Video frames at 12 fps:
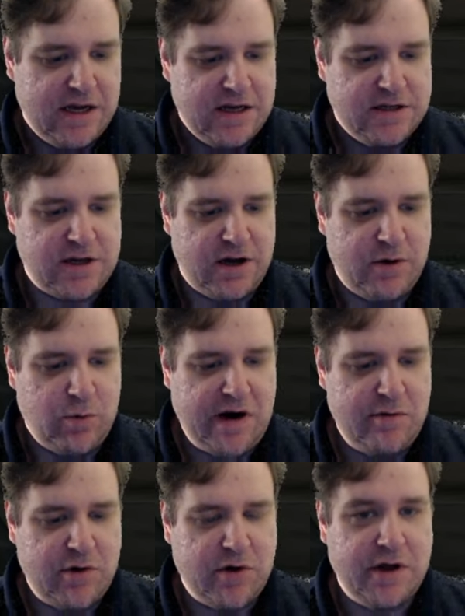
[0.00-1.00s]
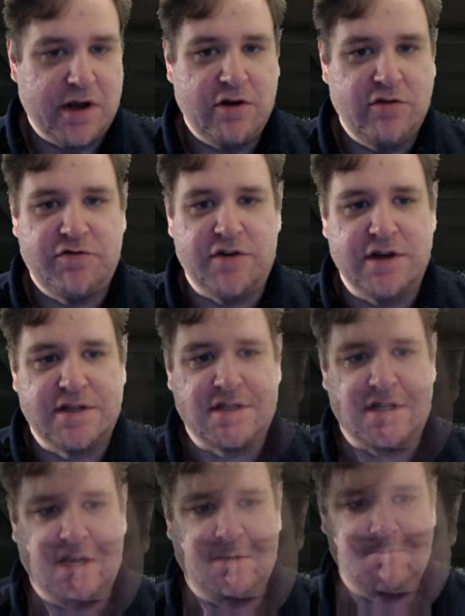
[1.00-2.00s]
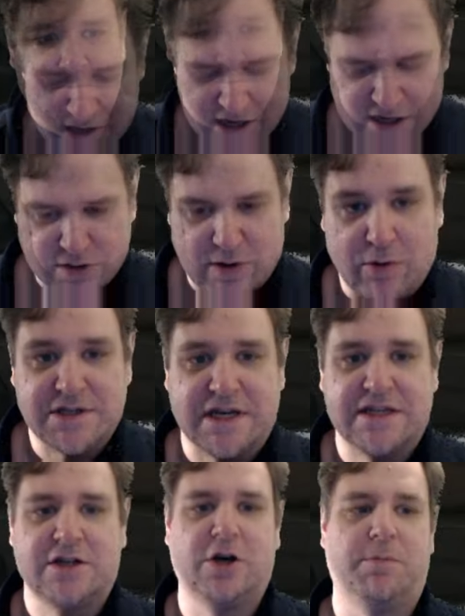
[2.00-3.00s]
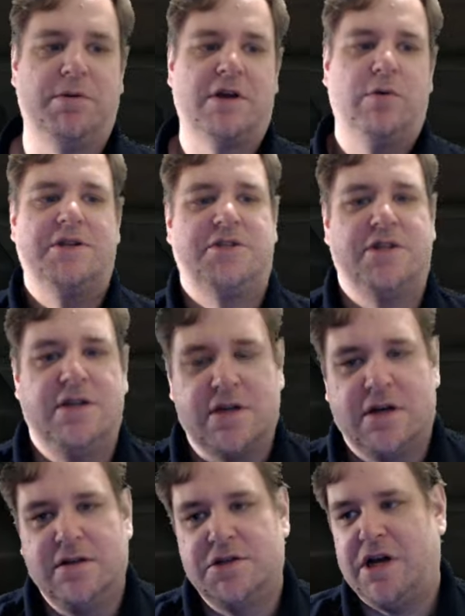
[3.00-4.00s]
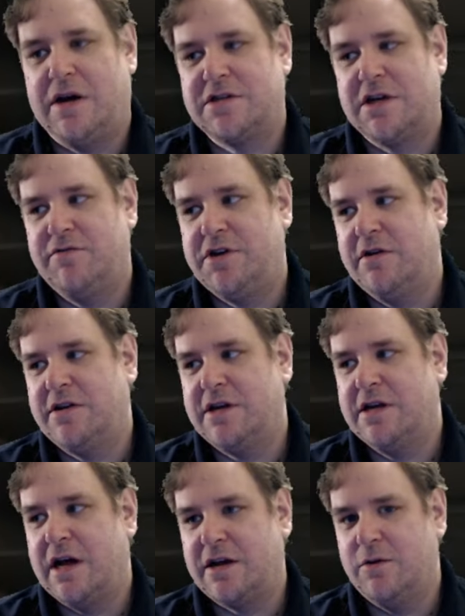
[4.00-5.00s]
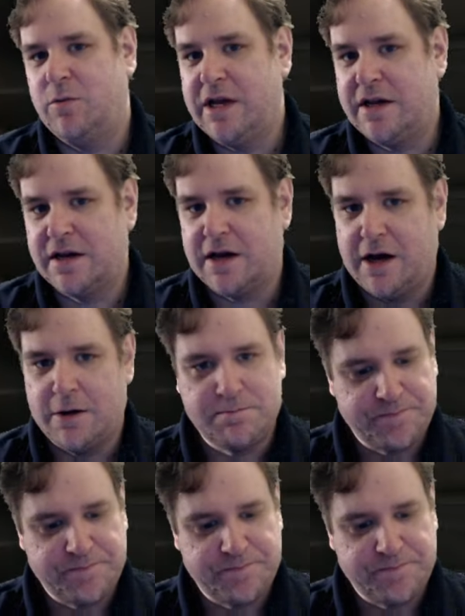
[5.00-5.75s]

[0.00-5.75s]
So where are we going to go first then? So I was asked a couple of questions on the shout out video I did like a week ago.